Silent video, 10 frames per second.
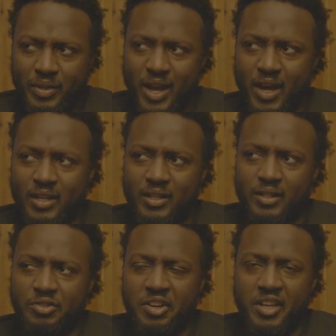how to
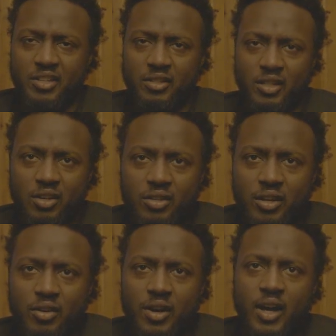create your
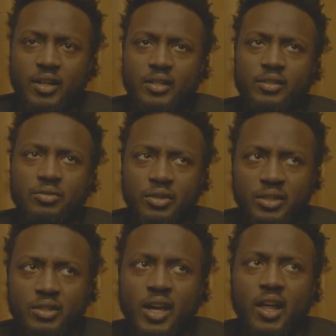logo, how to do
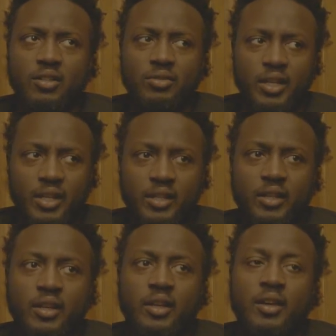this and how to do that.
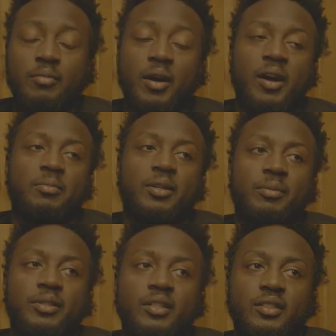All right, but I'm
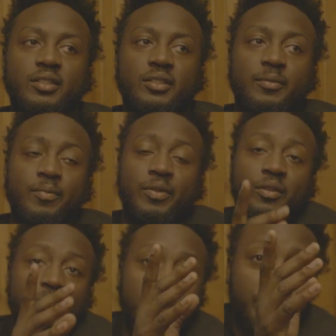gonna tell you this:
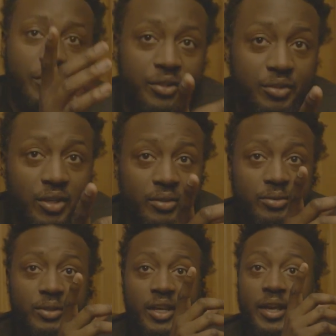before you go
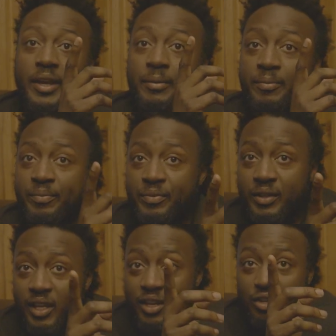to a game
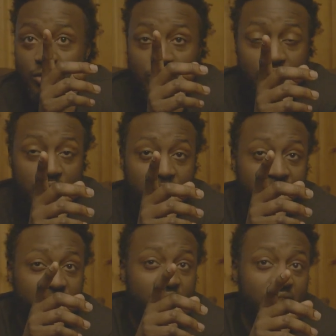and
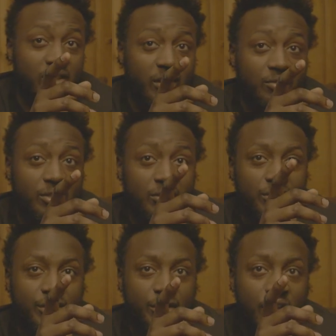before you get started with your
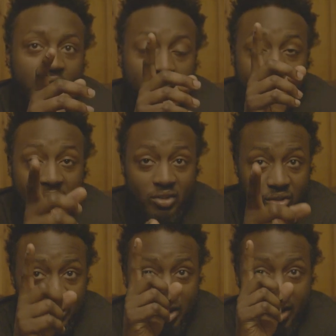shit, make
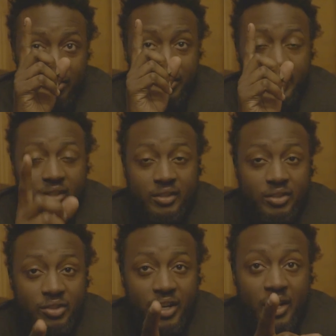sure you have an
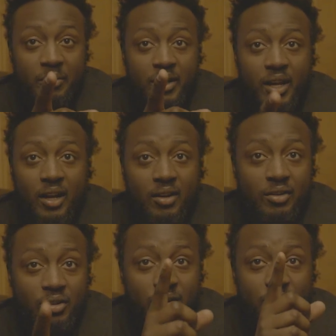Instagram account
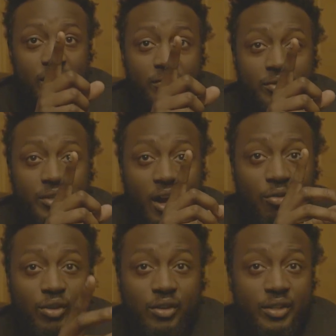or whatever. I
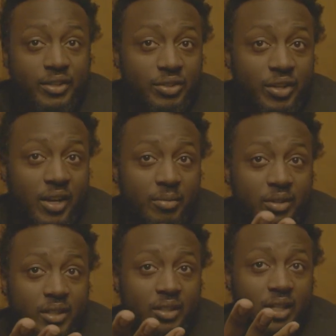will go Instagram or
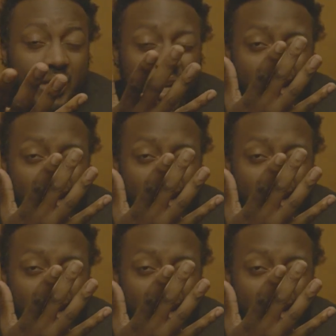TikTok.